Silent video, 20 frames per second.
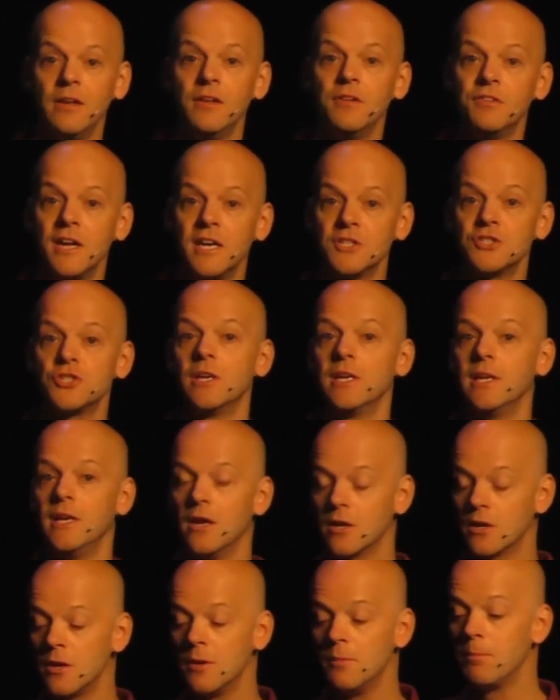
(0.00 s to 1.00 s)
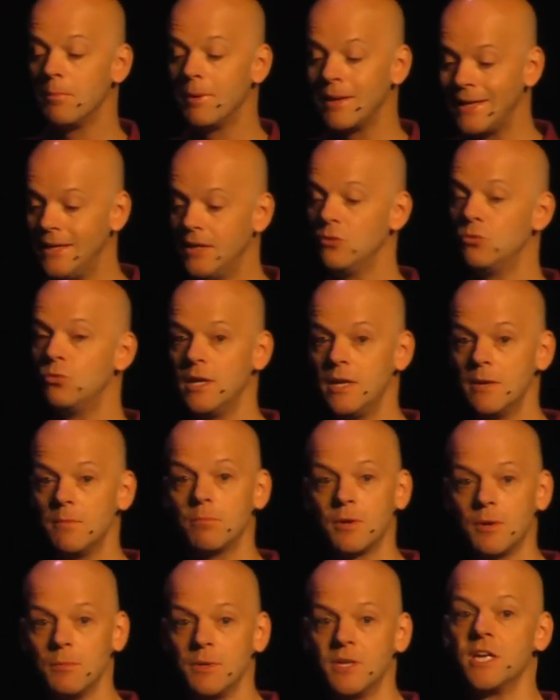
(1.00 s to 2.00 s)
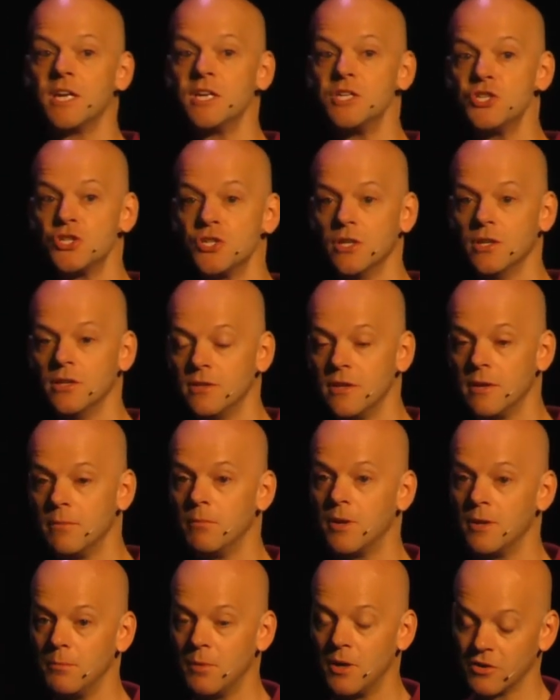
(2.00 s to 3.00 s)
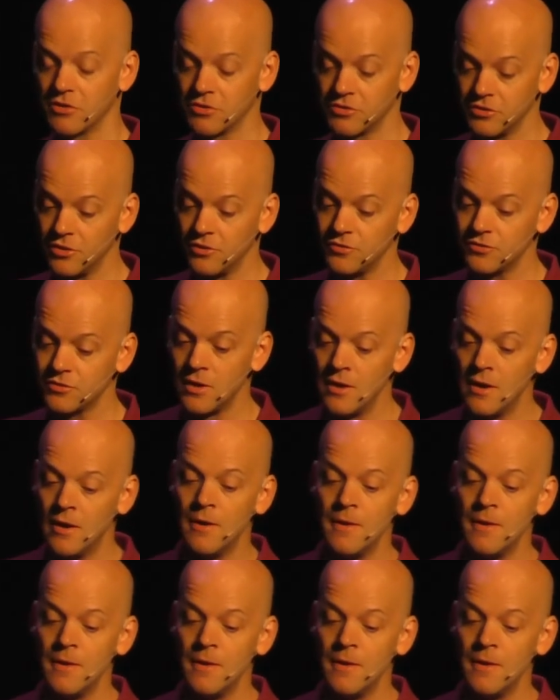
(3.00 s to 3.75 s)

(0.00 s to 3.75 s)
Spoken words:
is actually a complete re-implementation done by Microsoft